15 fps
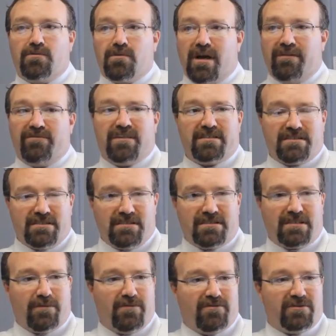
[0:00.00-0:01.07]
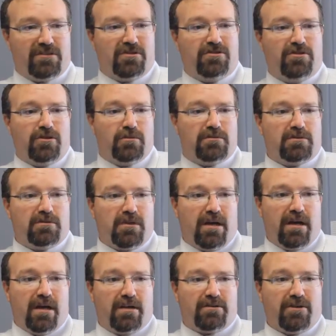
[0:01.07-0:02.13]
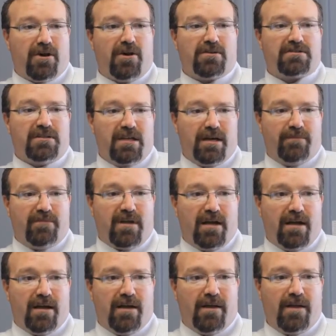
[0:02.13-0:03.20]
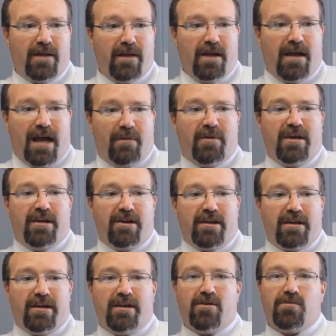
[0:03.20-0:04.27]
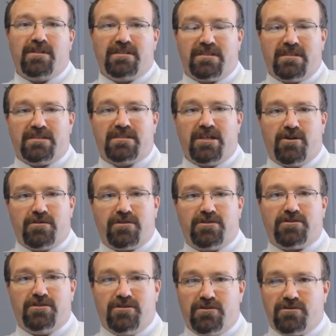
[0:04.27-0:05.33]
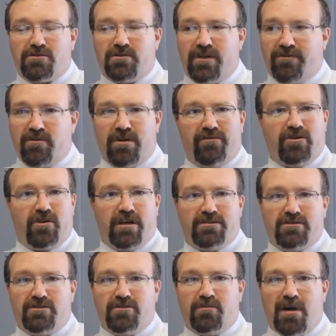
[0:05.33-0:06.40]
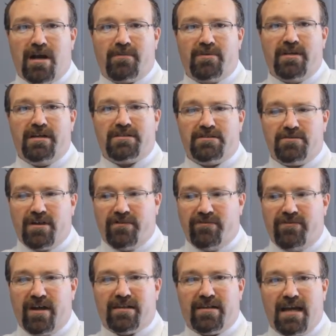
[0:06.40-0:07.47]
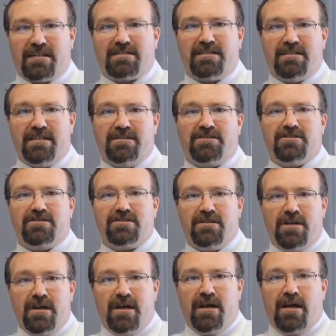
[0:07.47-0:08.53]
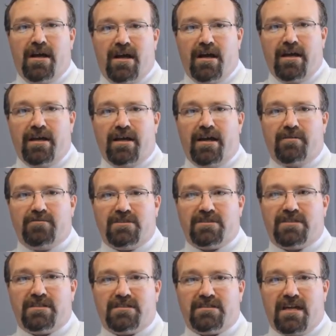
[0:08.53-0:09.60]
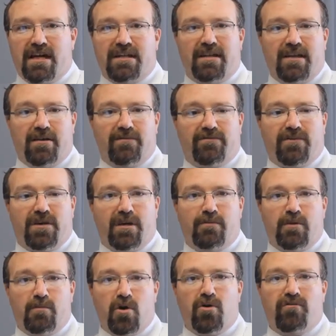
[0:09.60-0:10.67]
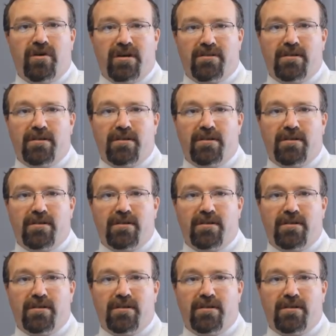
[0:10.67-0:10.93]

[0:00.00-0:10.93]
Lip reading: I've listened to some of his YouTube talks, and I'm eager to hear what he's going to share with our students. We have a great student population. We have fantastic teachers, and I'm just excited for him to motivate